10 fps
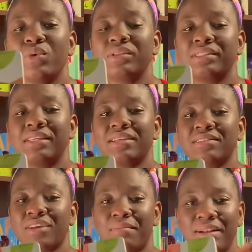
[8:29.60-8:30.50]
see
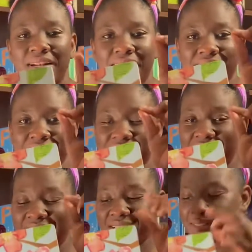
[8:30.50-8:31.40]
some
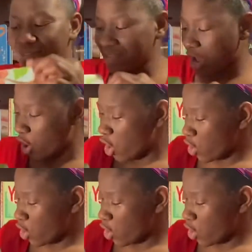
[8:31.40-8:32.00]
little insect.